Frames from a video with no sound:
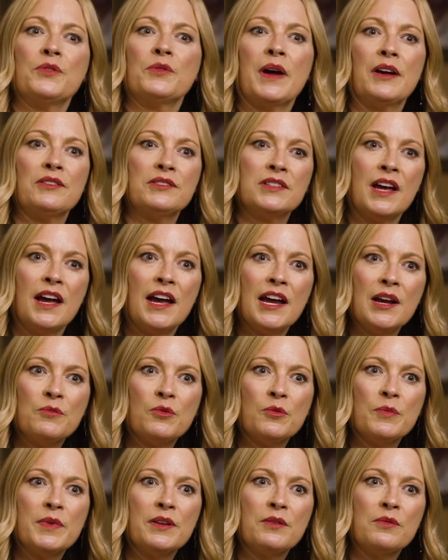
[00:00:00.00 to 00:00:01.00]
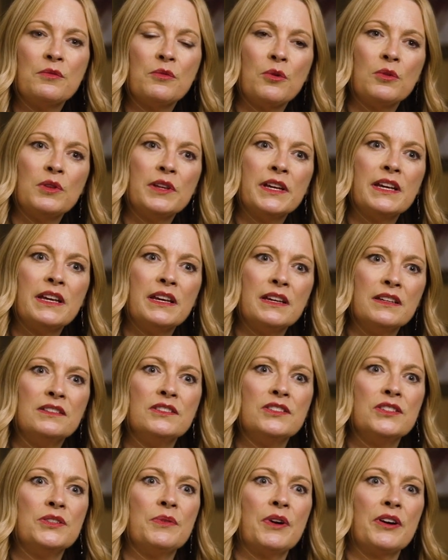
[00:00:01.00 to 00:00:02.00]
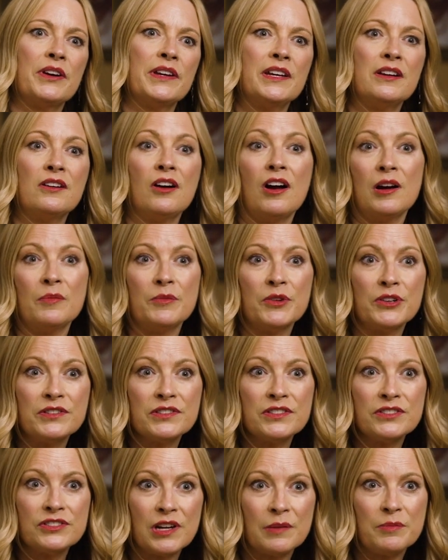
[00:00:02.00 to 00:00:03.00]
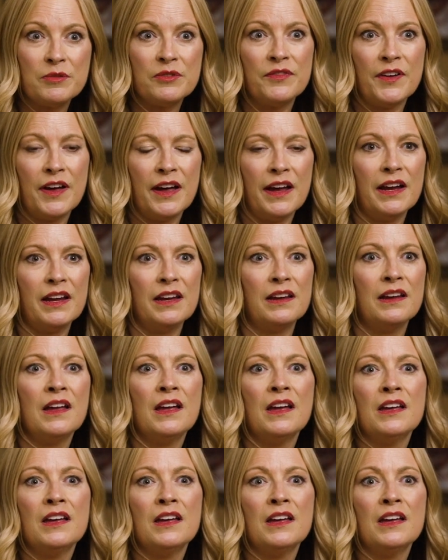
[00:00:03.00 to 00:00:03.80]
Throughout time, we'll be rolling into our e-commerce Shopify